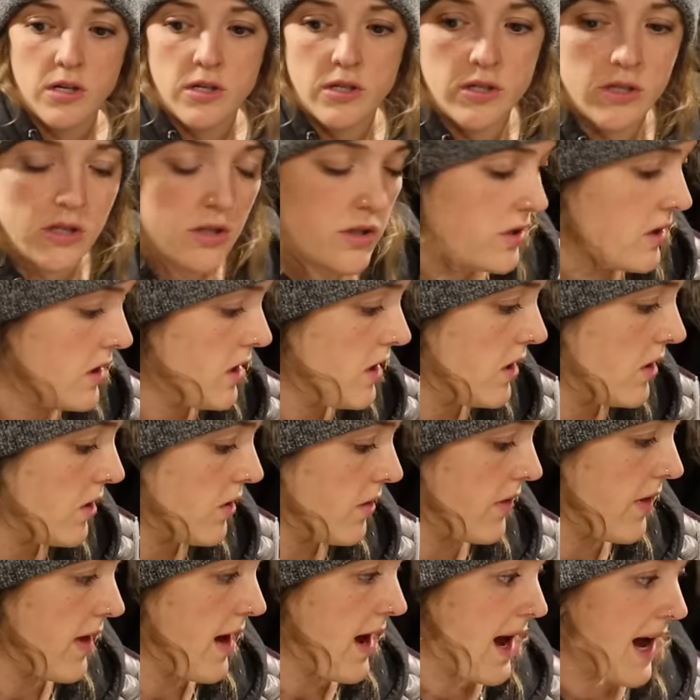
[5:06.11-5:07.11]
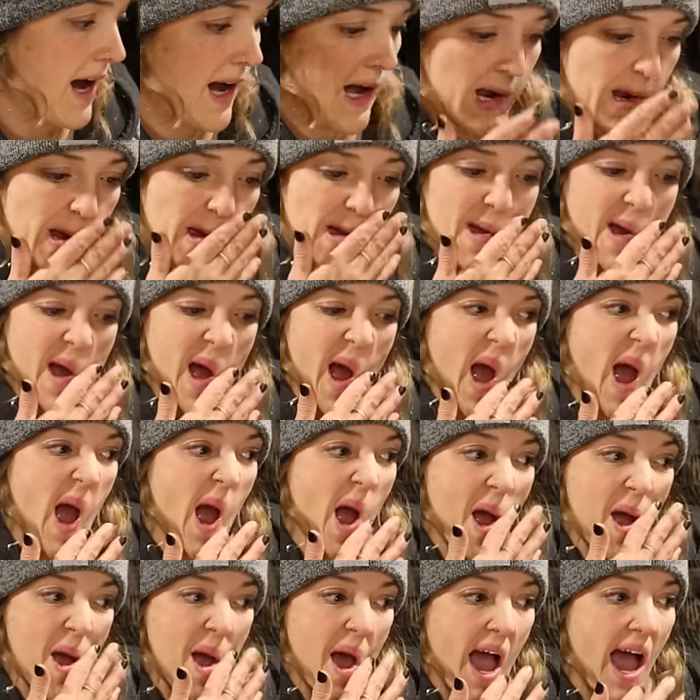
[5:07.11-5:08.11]
so that
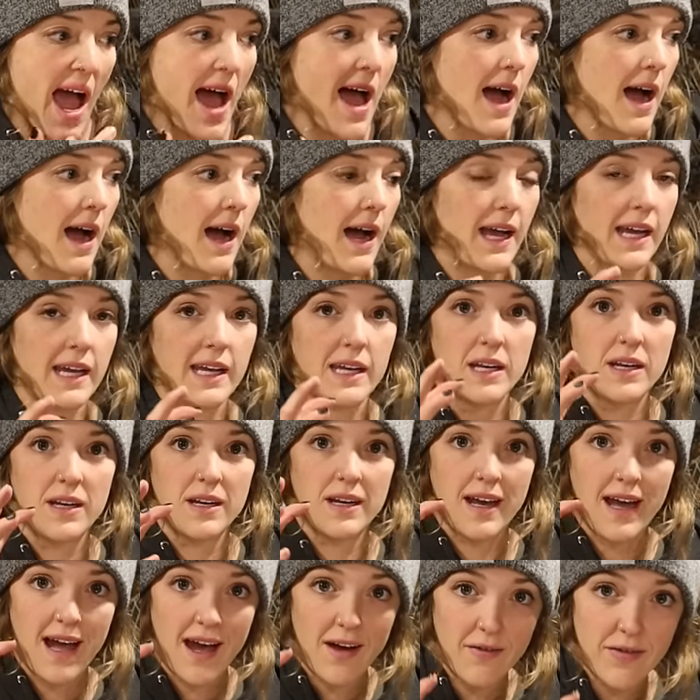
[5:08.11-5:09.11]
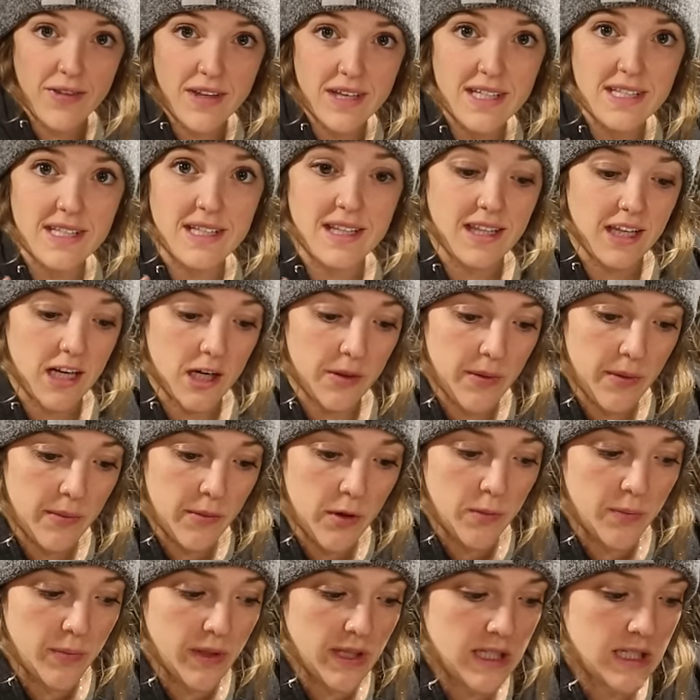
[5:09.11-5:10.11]
I can have things a little bit
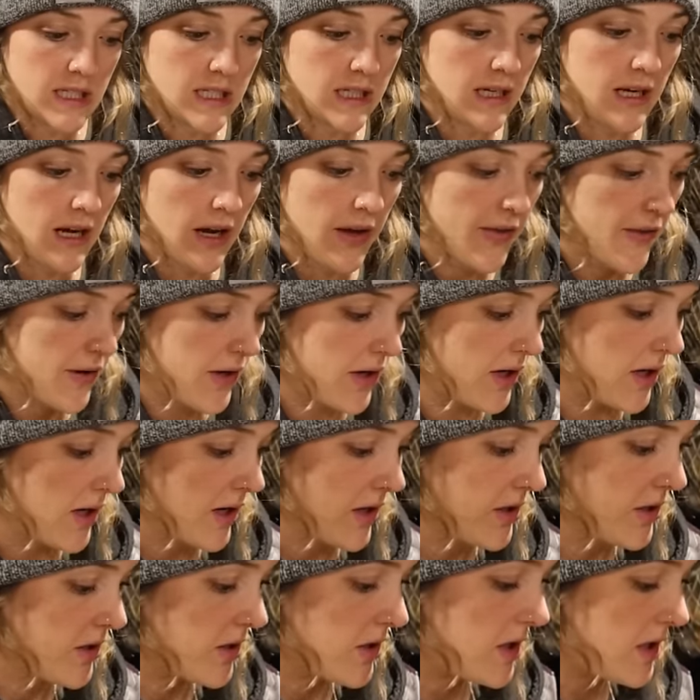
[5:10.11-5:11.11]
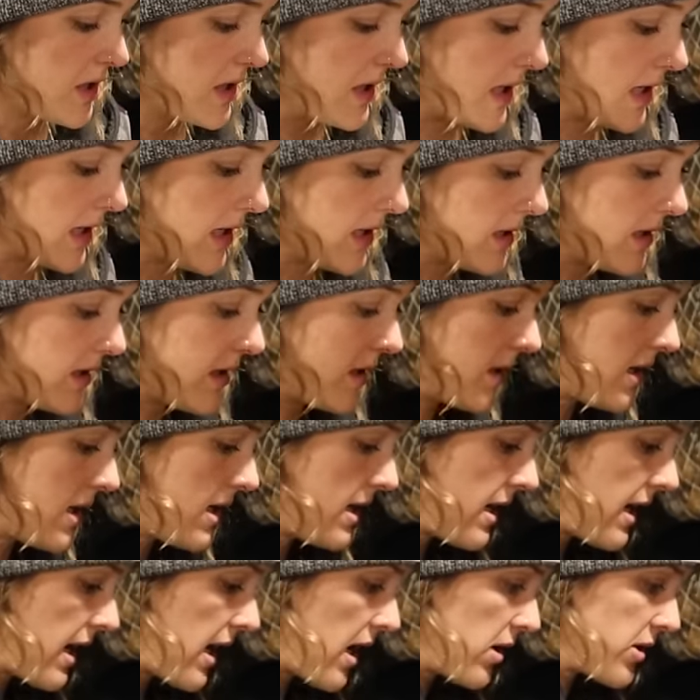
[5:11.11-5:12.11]
more pieced together and understand
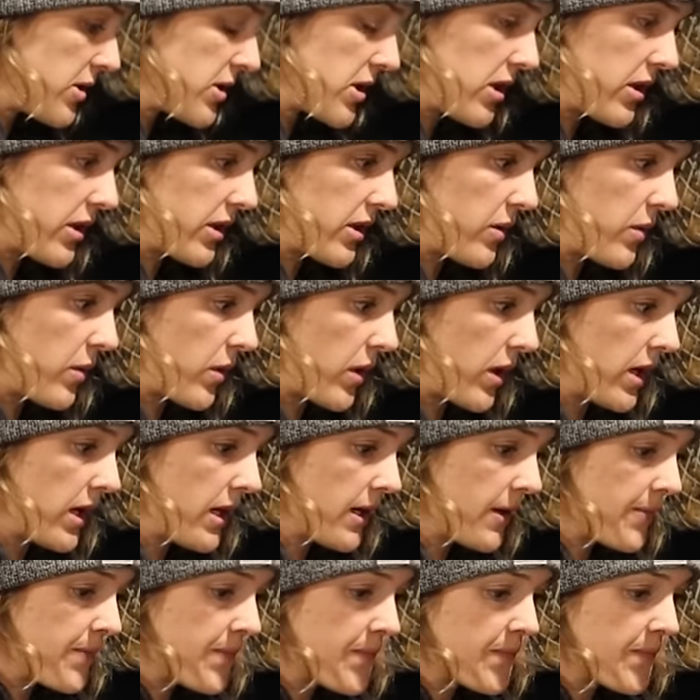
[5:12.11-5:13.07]
how it's all gonna work.